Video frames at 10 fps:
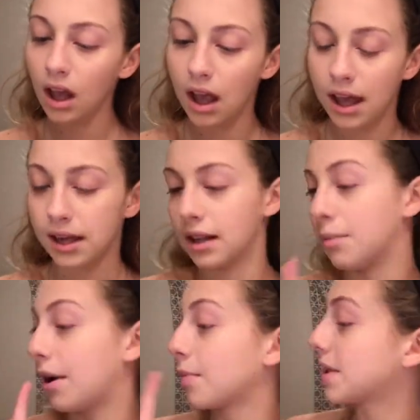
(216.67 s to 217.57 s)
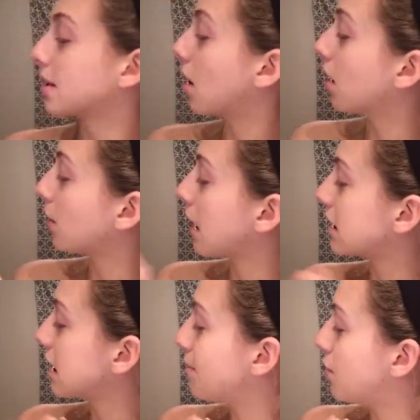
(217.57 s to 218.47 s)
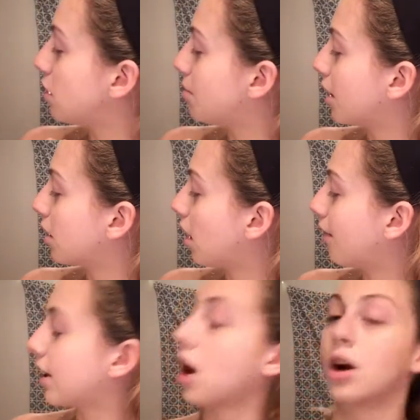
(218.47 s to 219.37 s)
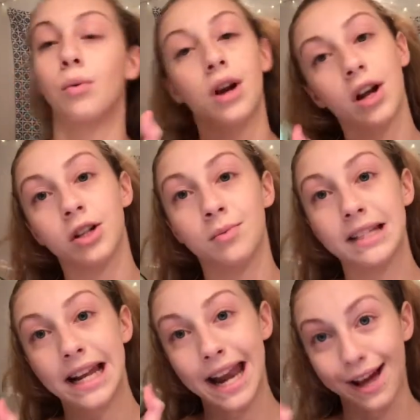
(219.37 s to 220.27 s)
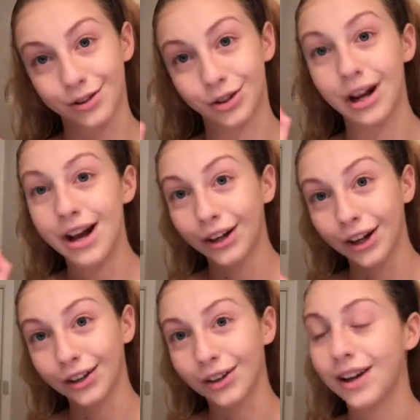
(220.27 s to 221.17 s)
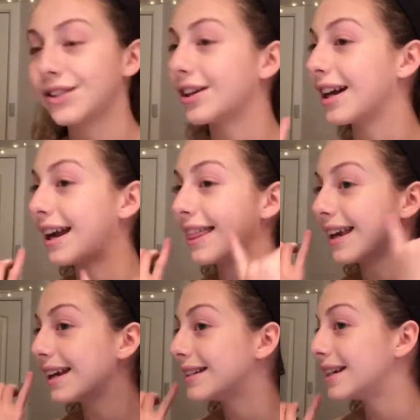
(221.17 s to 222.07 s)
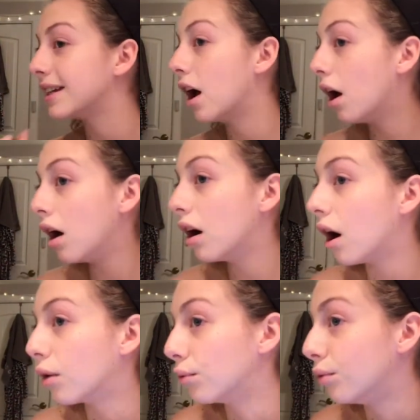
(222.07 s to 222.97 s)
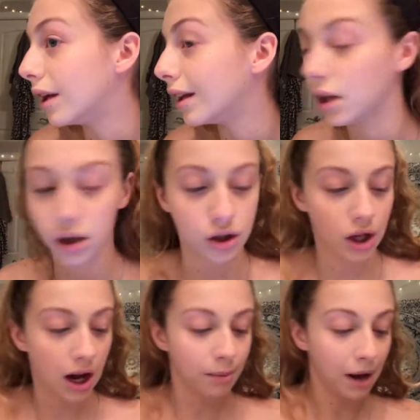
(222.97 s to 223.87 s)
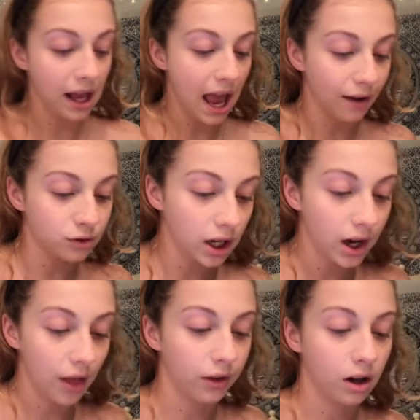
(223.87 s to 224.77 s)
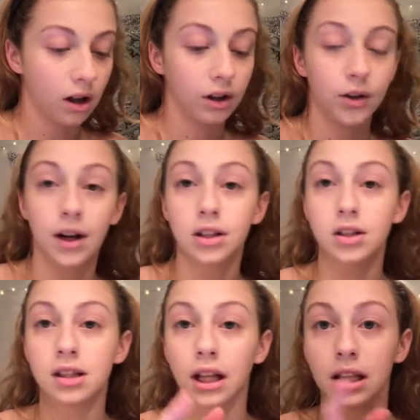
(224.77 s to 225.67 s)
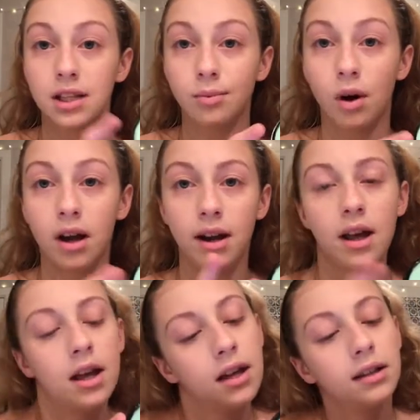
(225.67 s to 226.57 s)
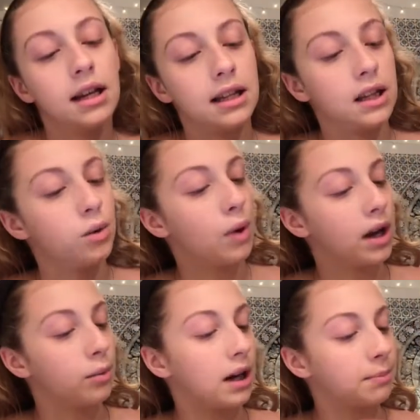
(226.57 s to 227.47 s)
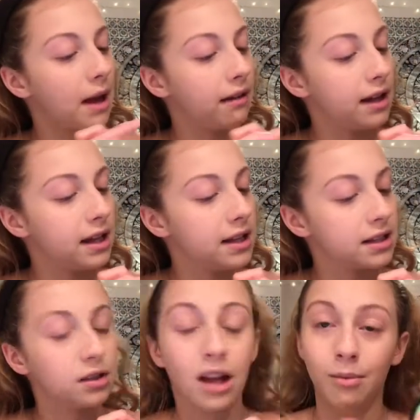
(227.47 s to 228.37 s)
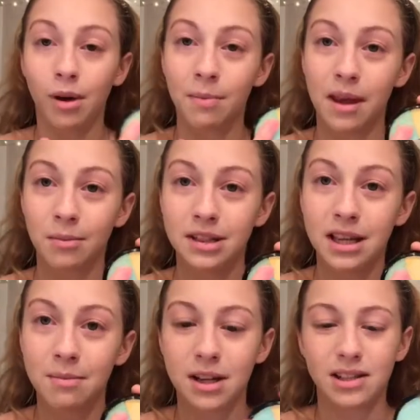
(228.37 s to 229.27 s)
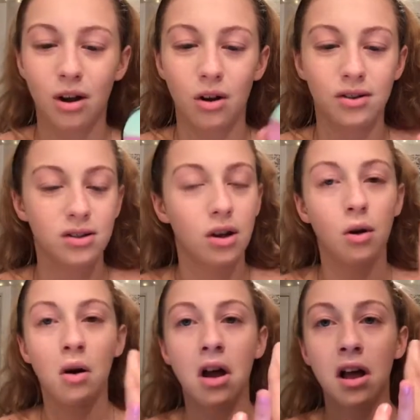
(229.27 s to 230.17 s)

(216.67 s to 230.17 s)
And on the bottom it says color correcting beauty butter avocado 100% natural color corrector, and I think it did a really good job. I have tried other color correctors like this one in the Wet n Wild palette. It is a lot more pigmented, but it's also